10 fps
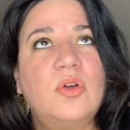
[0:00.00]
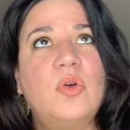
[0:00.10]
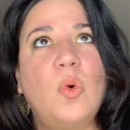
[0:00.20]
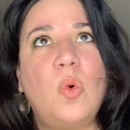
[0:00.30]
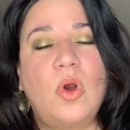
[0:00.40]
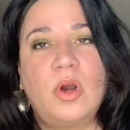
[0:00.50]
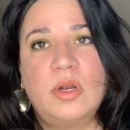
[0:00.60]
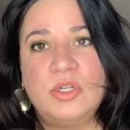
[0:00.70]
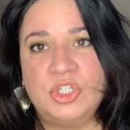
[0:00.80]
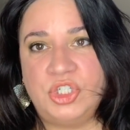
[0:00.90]

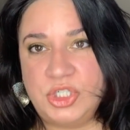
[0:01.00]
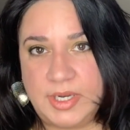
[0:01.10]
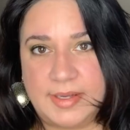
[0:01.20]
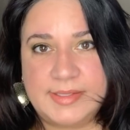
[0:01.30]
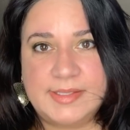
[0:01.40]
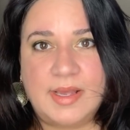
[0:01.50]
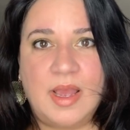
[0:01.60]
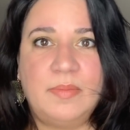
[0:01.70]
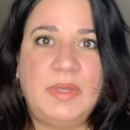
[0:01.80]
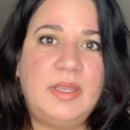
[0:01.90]
gorgeous.
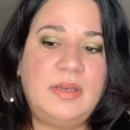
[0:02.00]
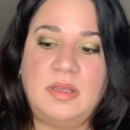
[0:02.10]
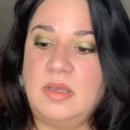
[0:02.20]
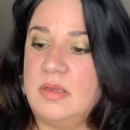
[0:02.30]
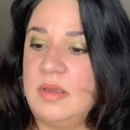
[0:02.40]
I mean,